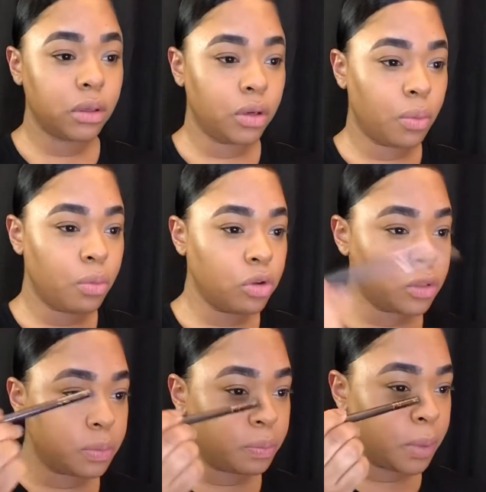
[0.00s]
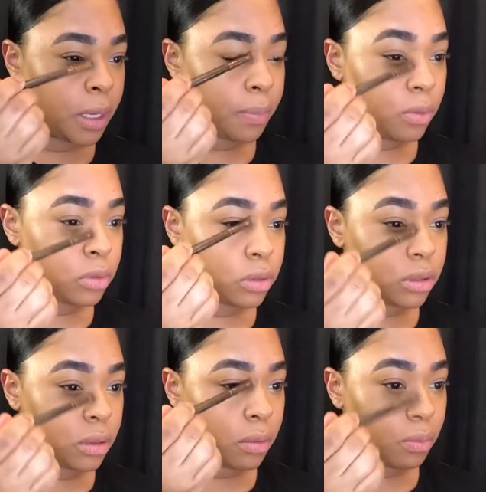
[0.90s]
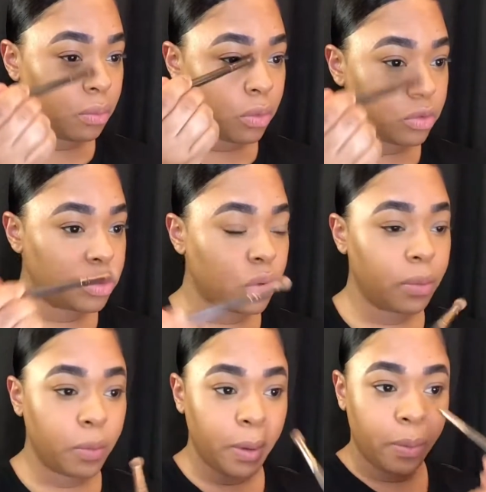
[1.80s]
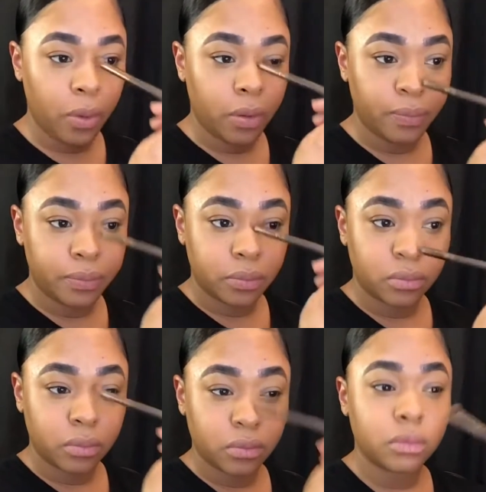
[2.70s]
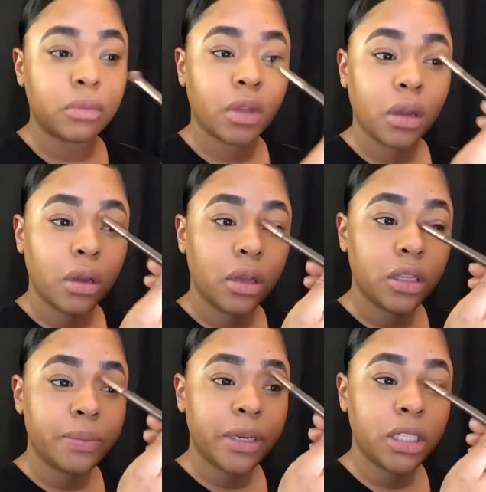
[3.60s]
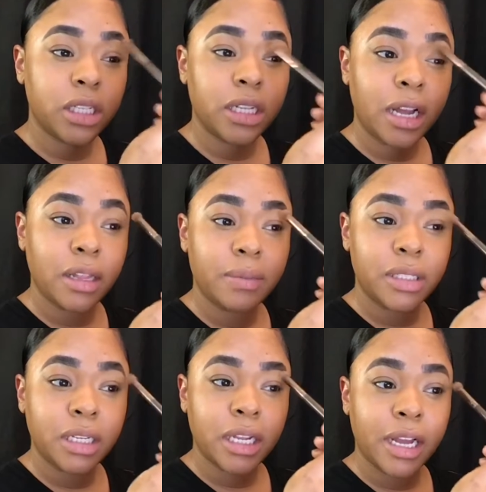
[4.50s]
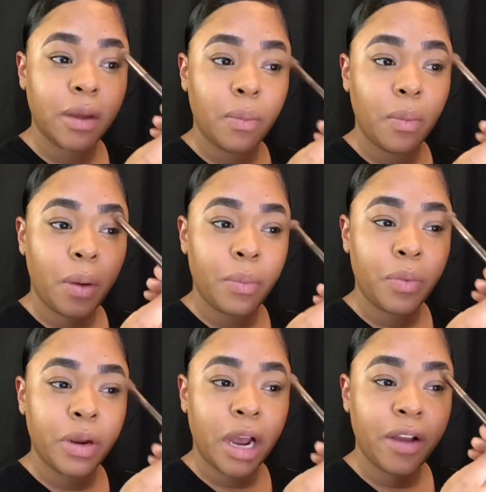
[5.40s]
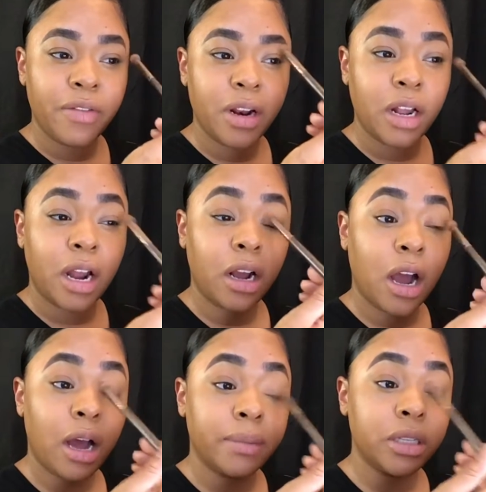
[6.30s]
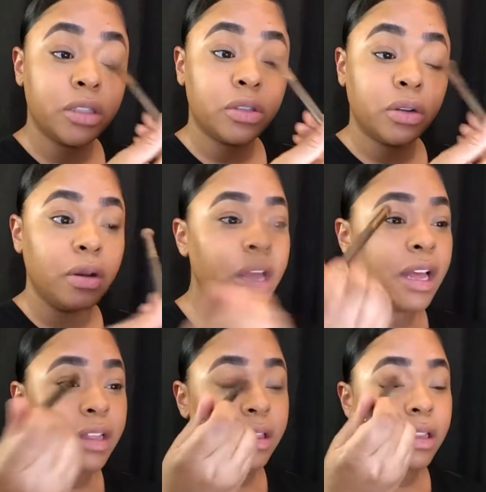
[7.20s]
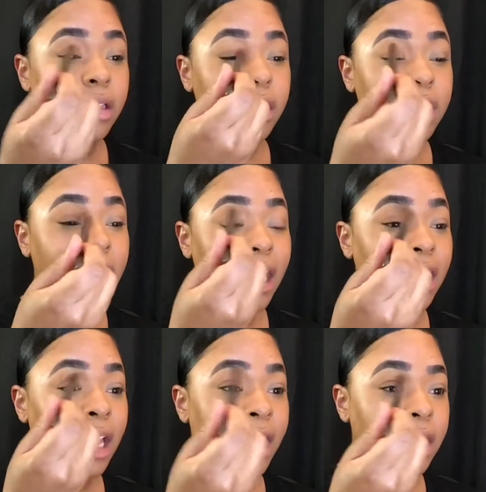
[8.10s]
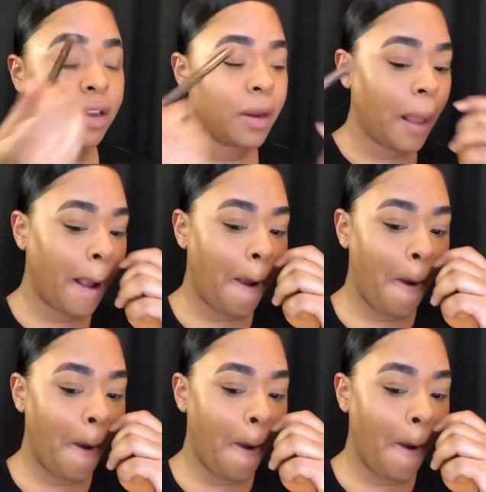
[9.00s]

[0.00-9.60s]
You know, most normal people, especially now that I'm seeing like I read a lot of comments, so they're like,